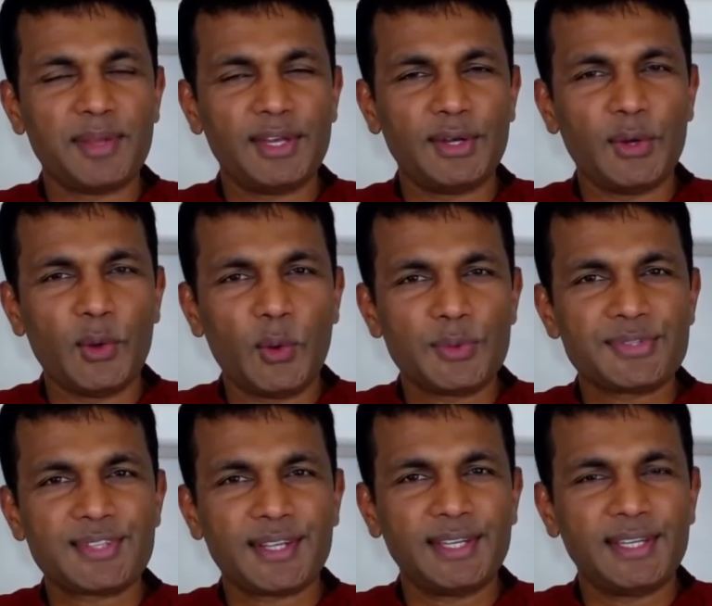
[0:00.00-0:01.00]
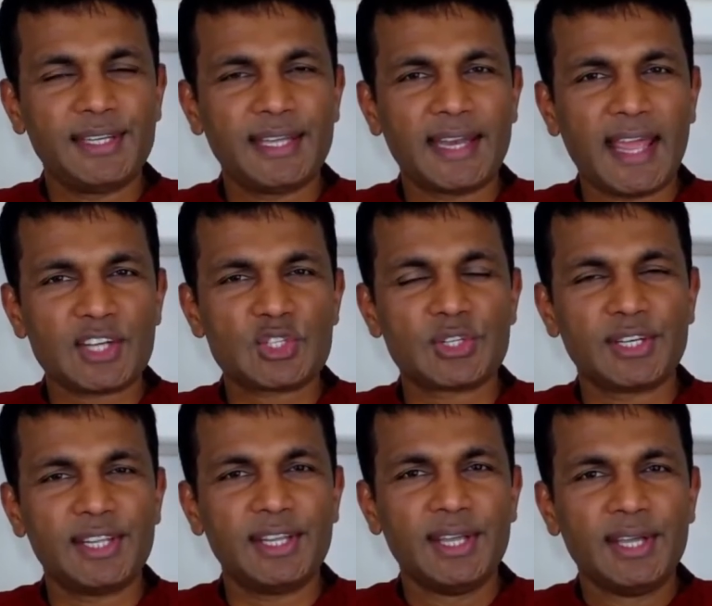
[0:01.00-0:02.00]
He knows that he can
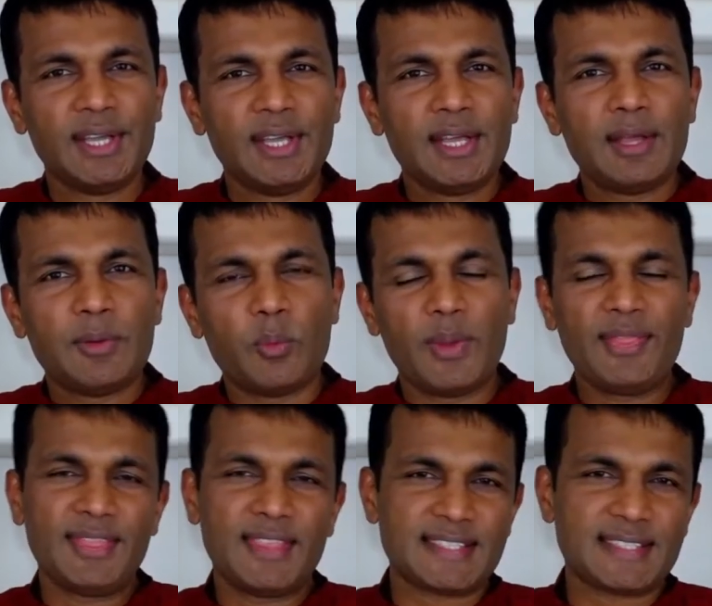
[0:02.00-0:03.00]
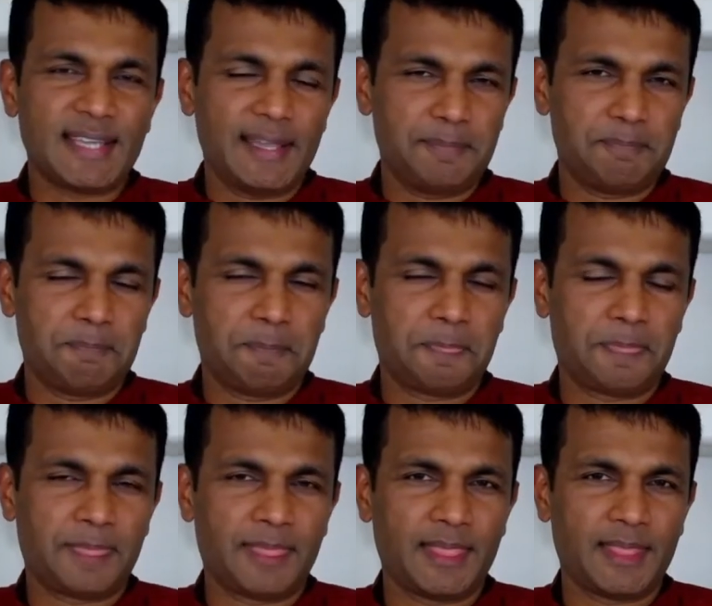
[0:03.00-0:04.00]
actually win this game.
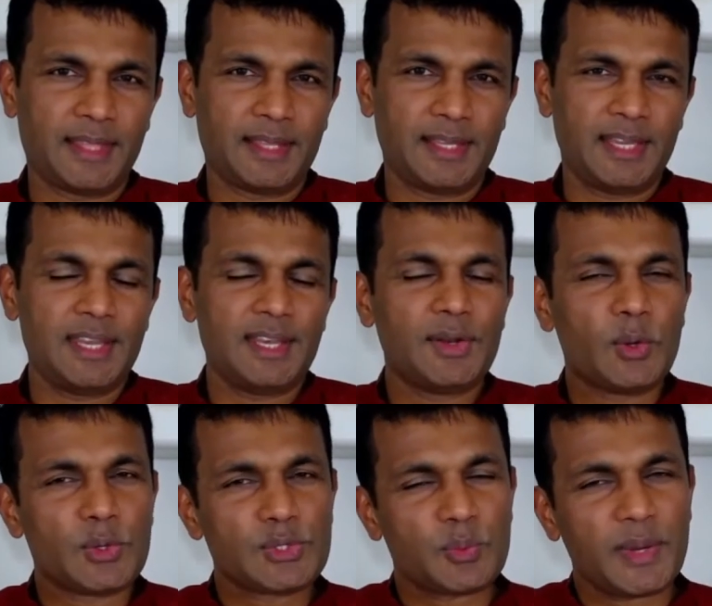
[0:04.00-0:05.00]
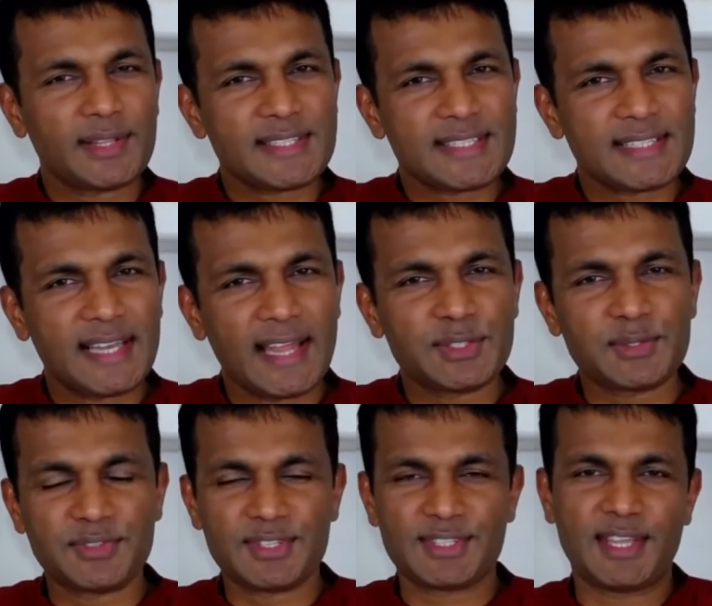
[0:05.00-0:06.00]
He knows where the slant
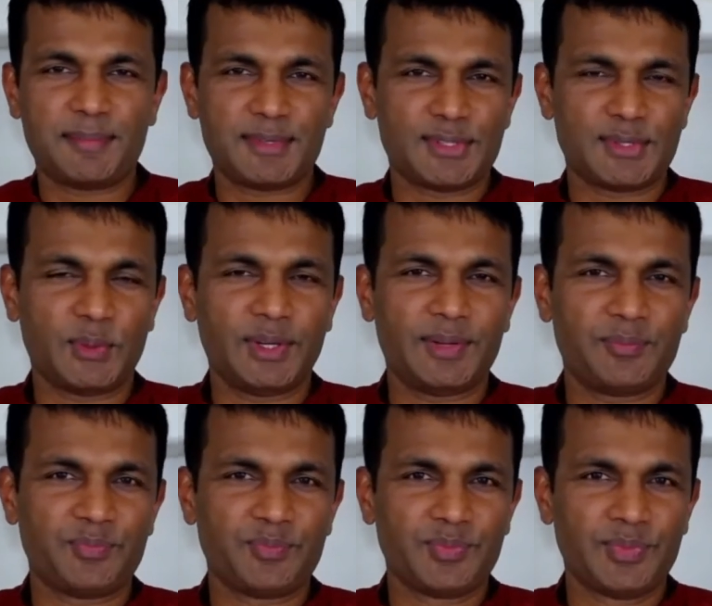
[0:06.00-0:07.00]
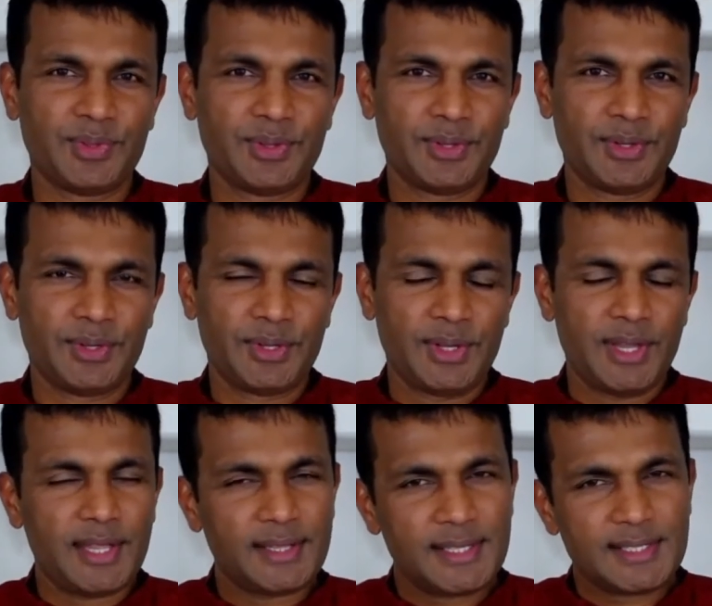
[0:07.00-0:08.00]
of this game is going.
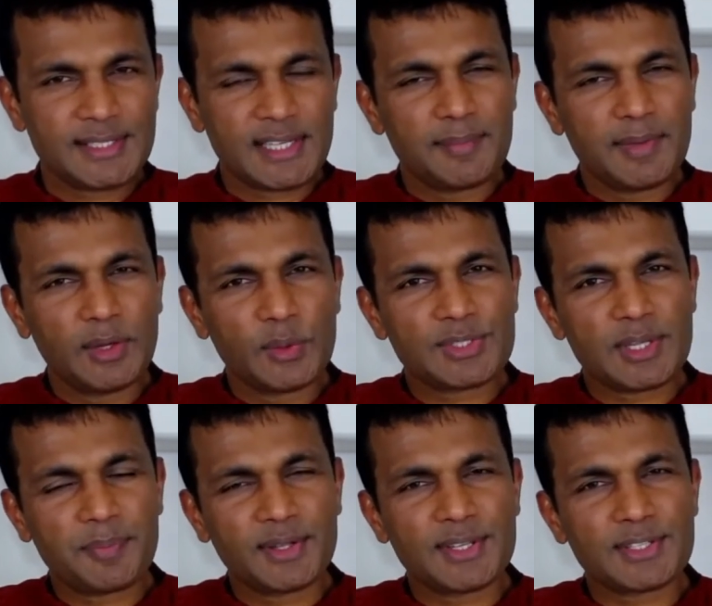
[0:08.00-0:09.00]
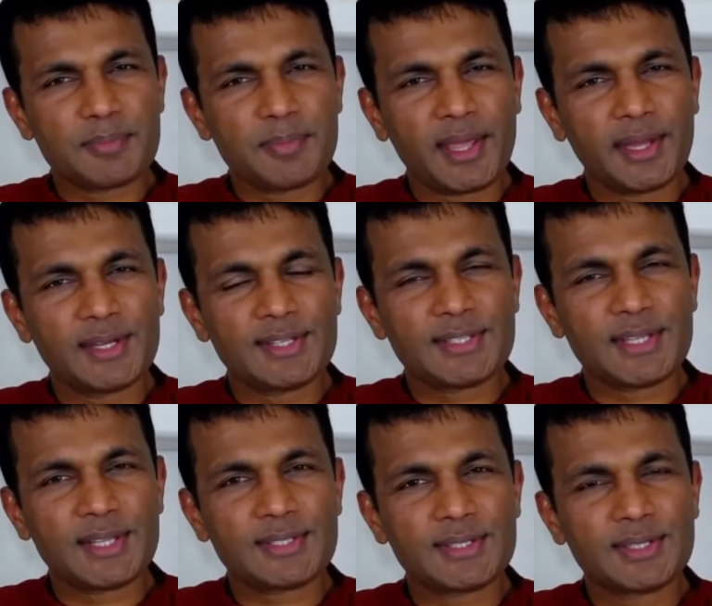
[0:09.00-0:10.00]
And this time he looks up at this man and he
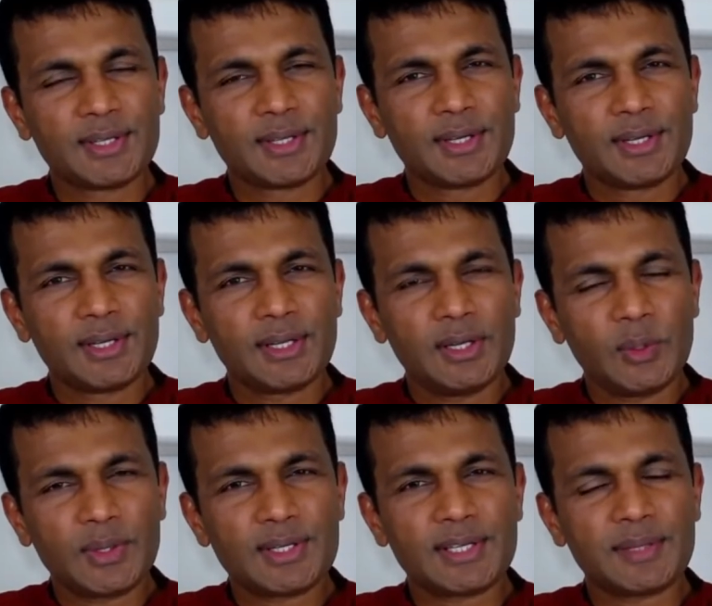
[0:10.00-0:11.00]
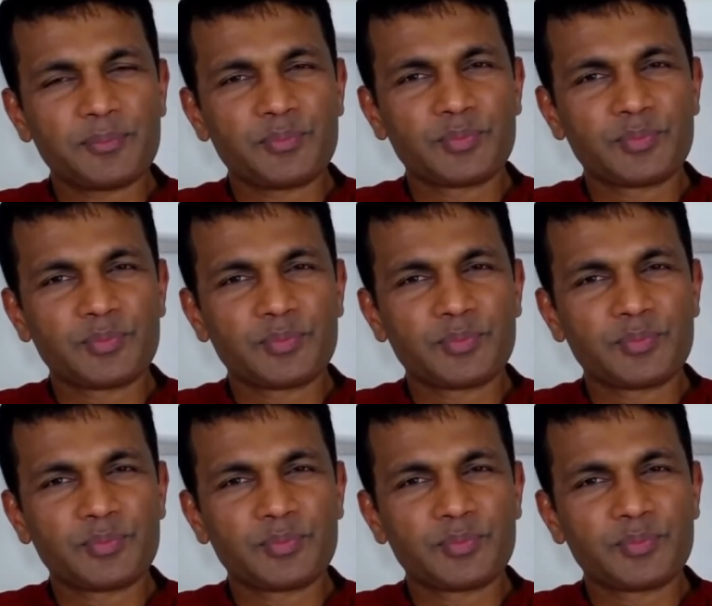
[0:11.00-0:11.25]
says, "Look at him.